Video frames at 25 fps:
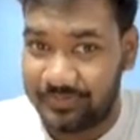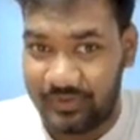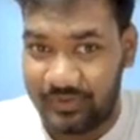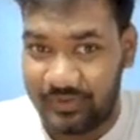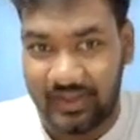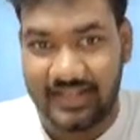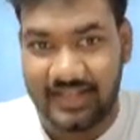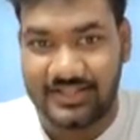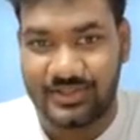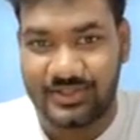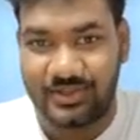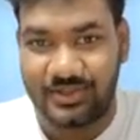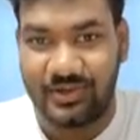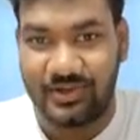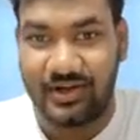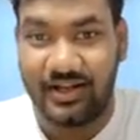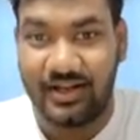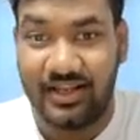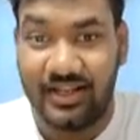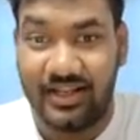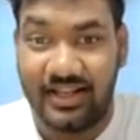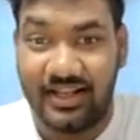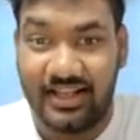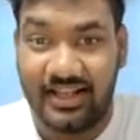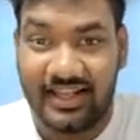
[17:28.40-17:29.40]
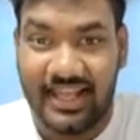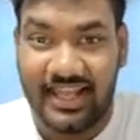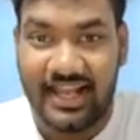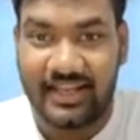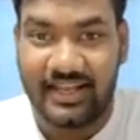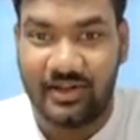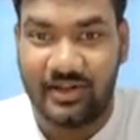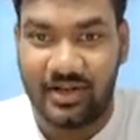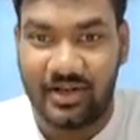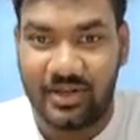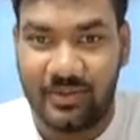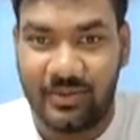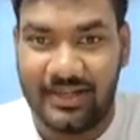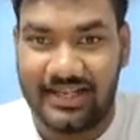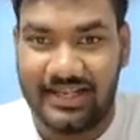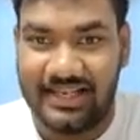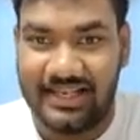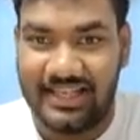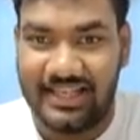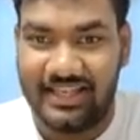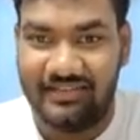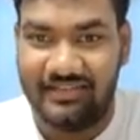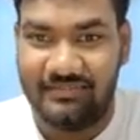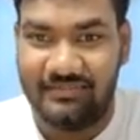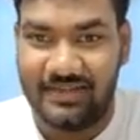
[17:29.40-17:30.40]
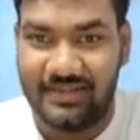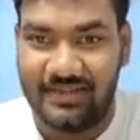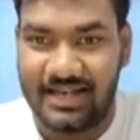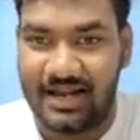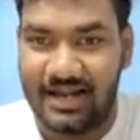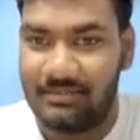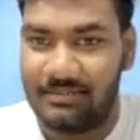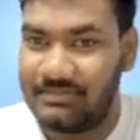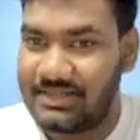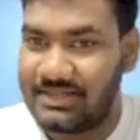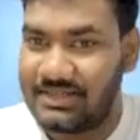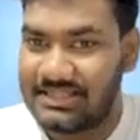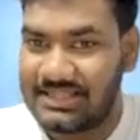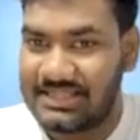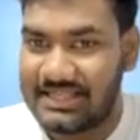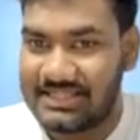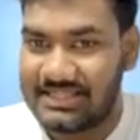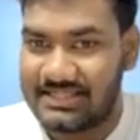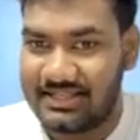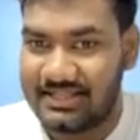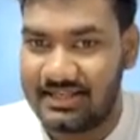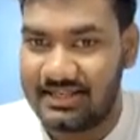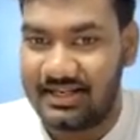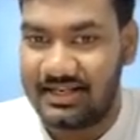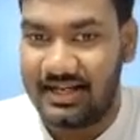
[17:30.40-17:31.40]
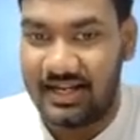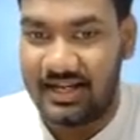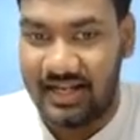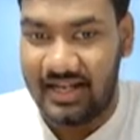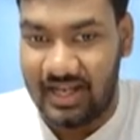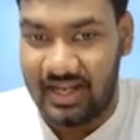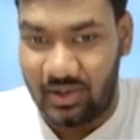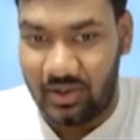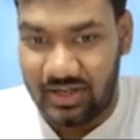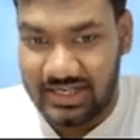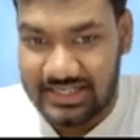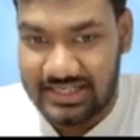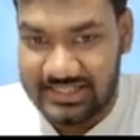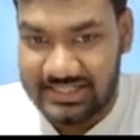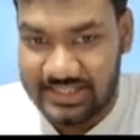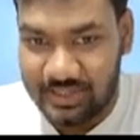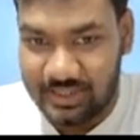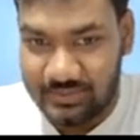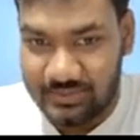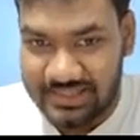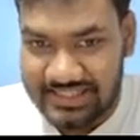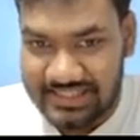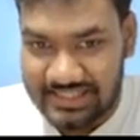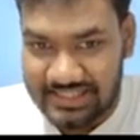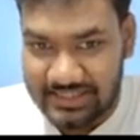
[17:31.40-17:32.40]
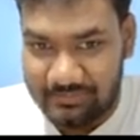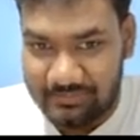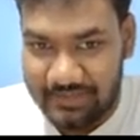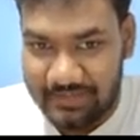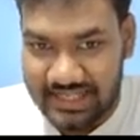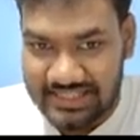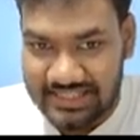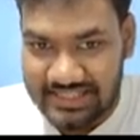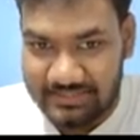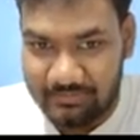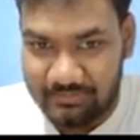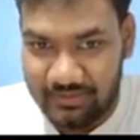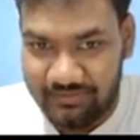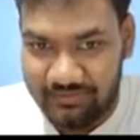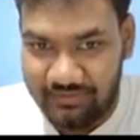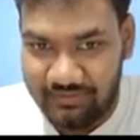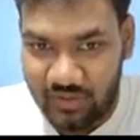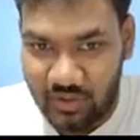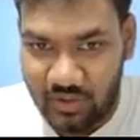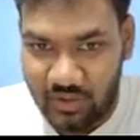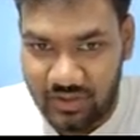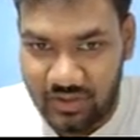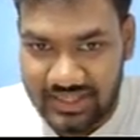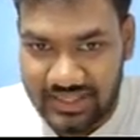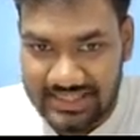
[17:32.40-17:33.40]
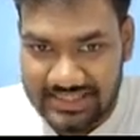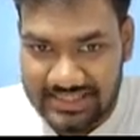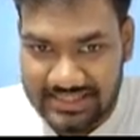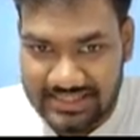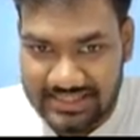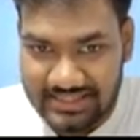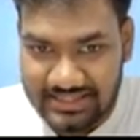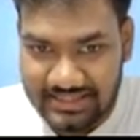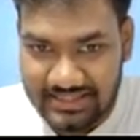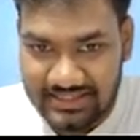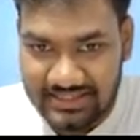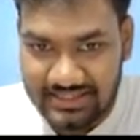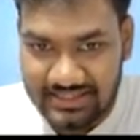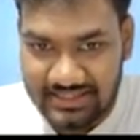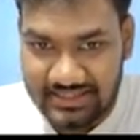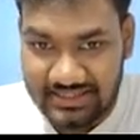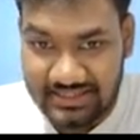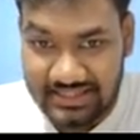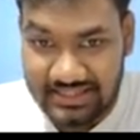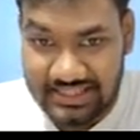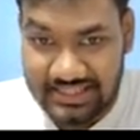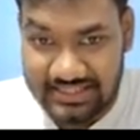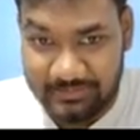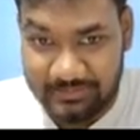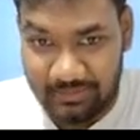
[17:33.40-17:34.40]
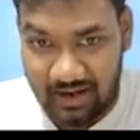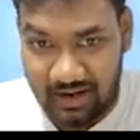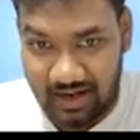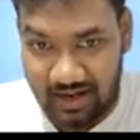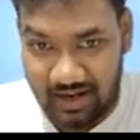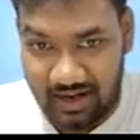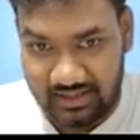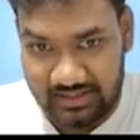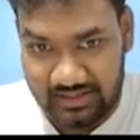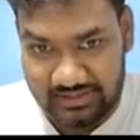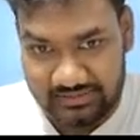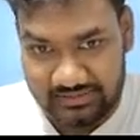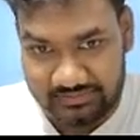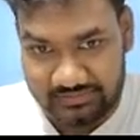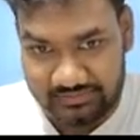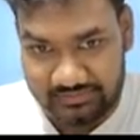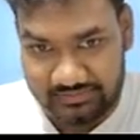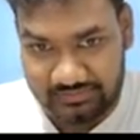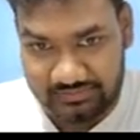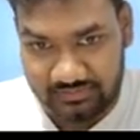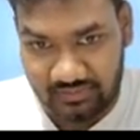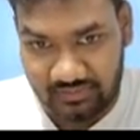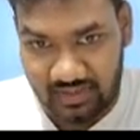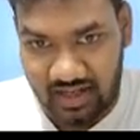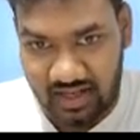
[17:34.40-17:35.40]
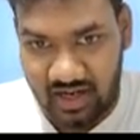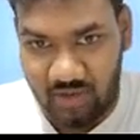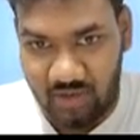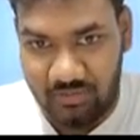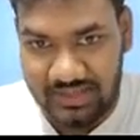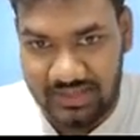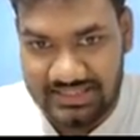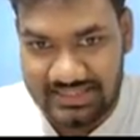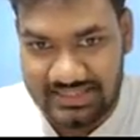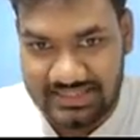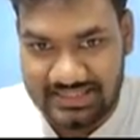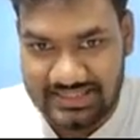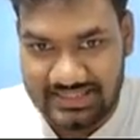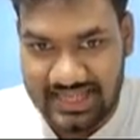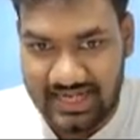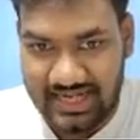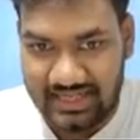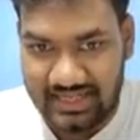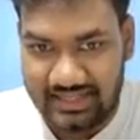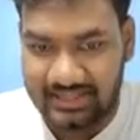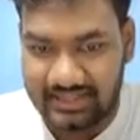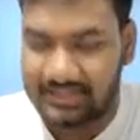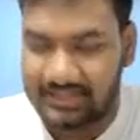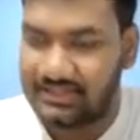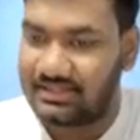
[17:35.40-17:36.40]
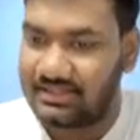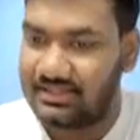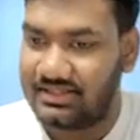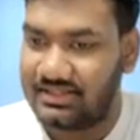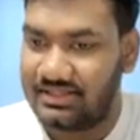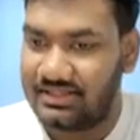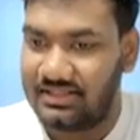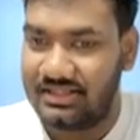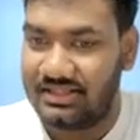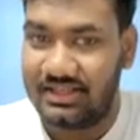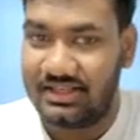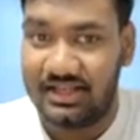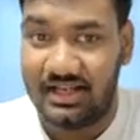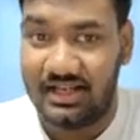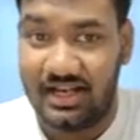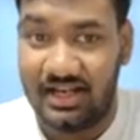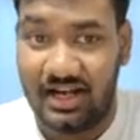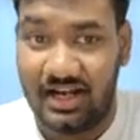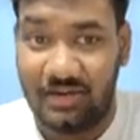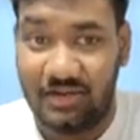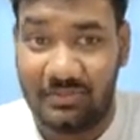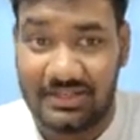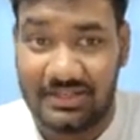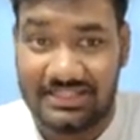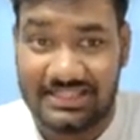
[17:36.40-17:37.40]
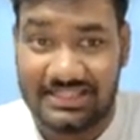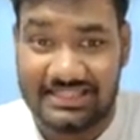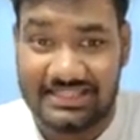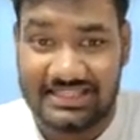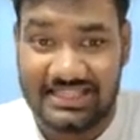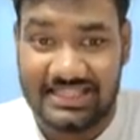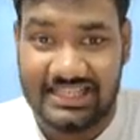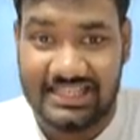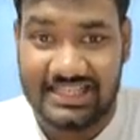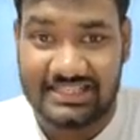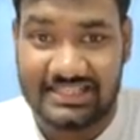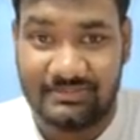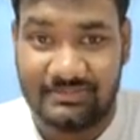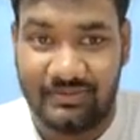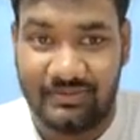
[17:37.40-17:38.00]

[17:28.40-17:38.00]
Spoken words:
Okay, so can you all quickly give me the numbers, guys? Now, consumer surplus before is this part. How much is that? How much is CS